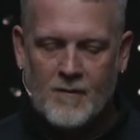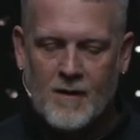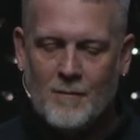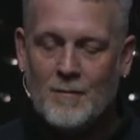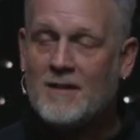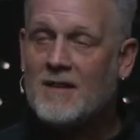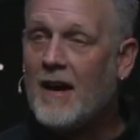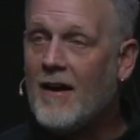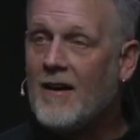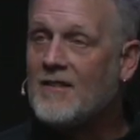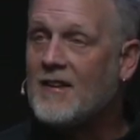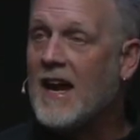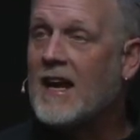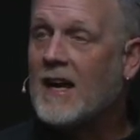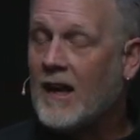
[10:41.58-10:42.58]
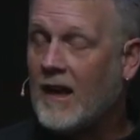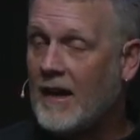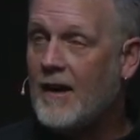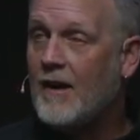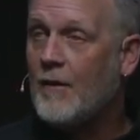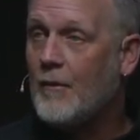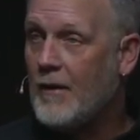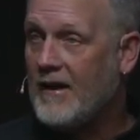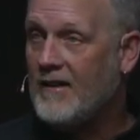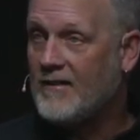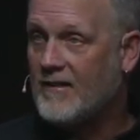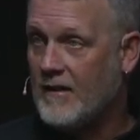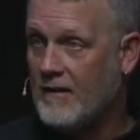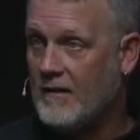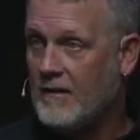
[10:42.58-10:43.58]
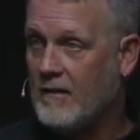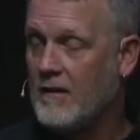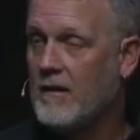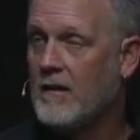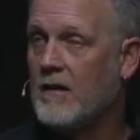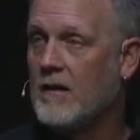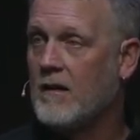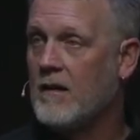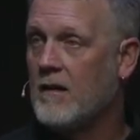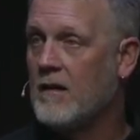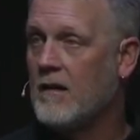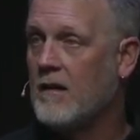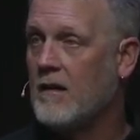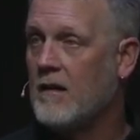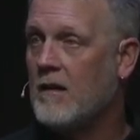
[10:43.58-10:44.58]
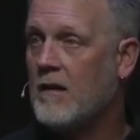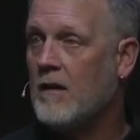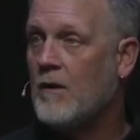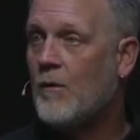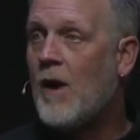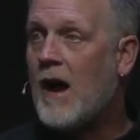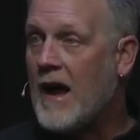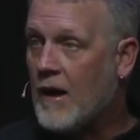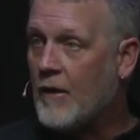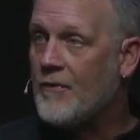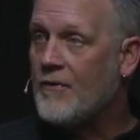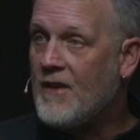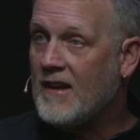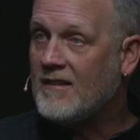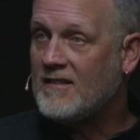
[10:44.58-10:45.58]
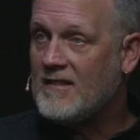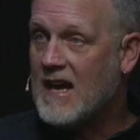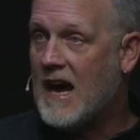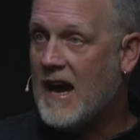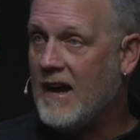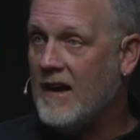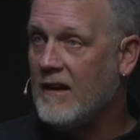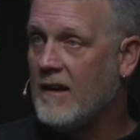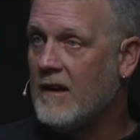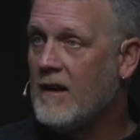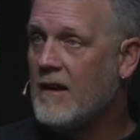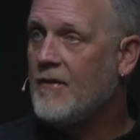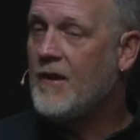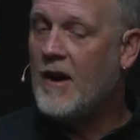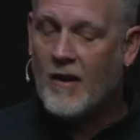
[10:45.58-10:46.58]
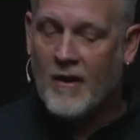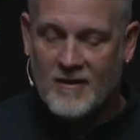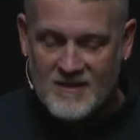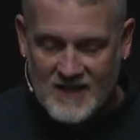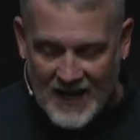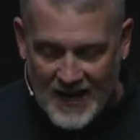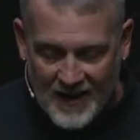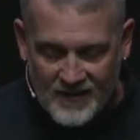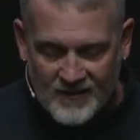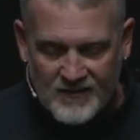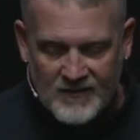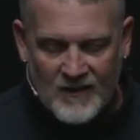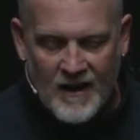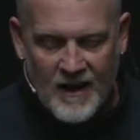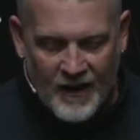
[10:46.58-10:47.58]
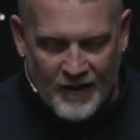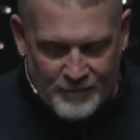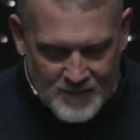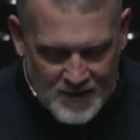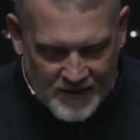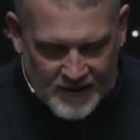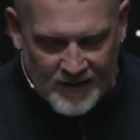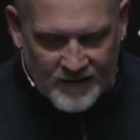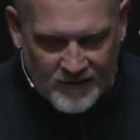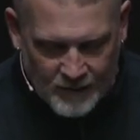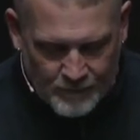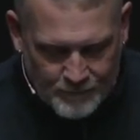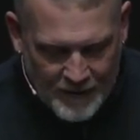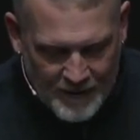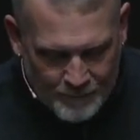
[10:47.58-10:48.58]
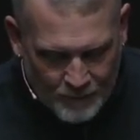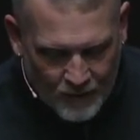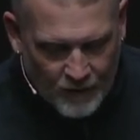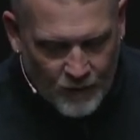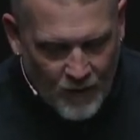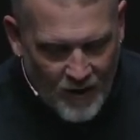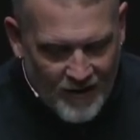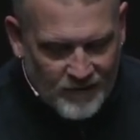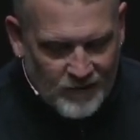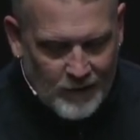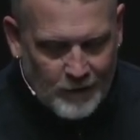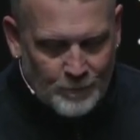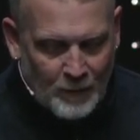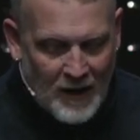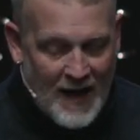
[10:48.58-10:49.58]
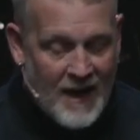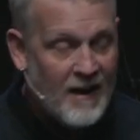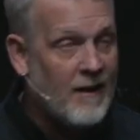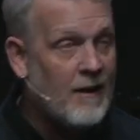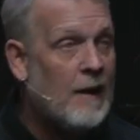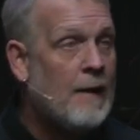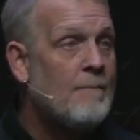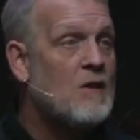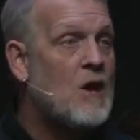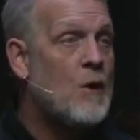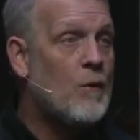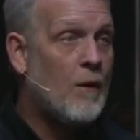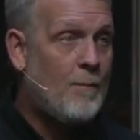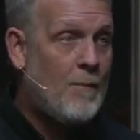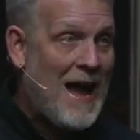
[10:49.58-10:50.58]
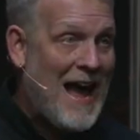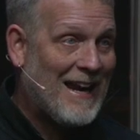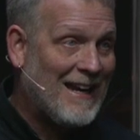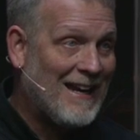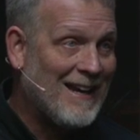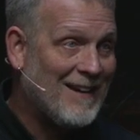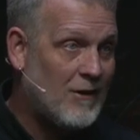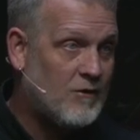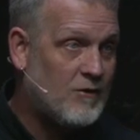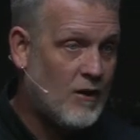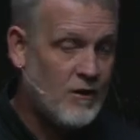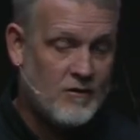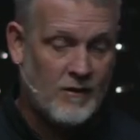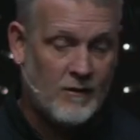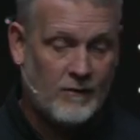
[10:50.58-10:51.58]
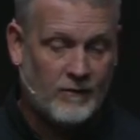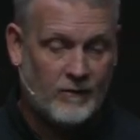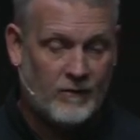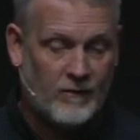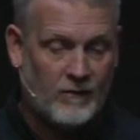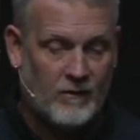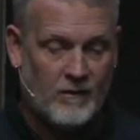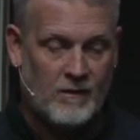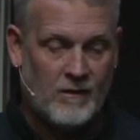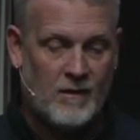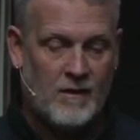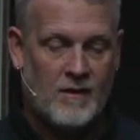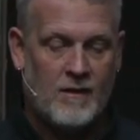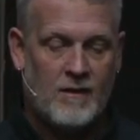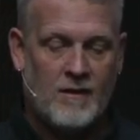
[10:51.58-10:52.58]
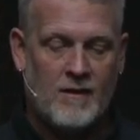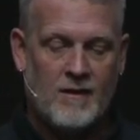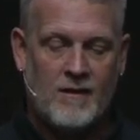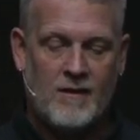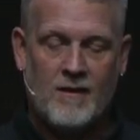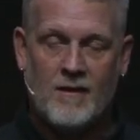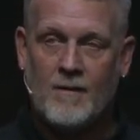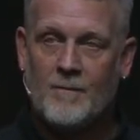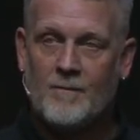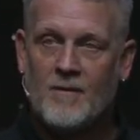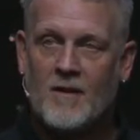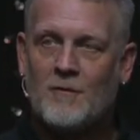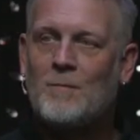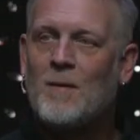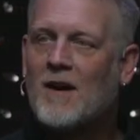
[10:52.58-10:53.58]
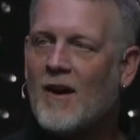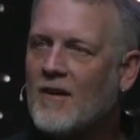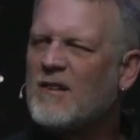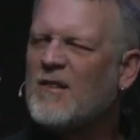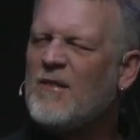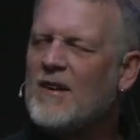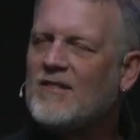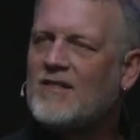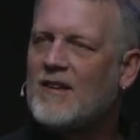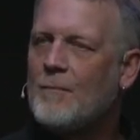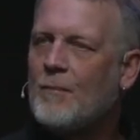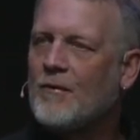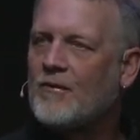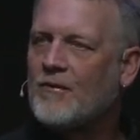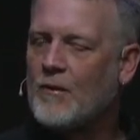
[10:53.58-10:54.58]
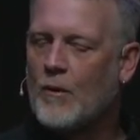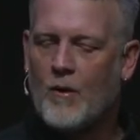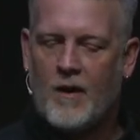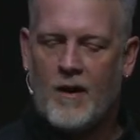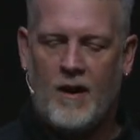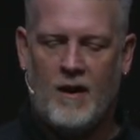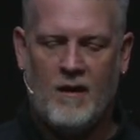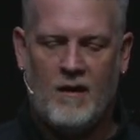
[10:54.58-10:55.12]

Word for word: But there is a clear reason why on this night there are tens of millions of people across this planet who are packing into churches. It's because of this simple story.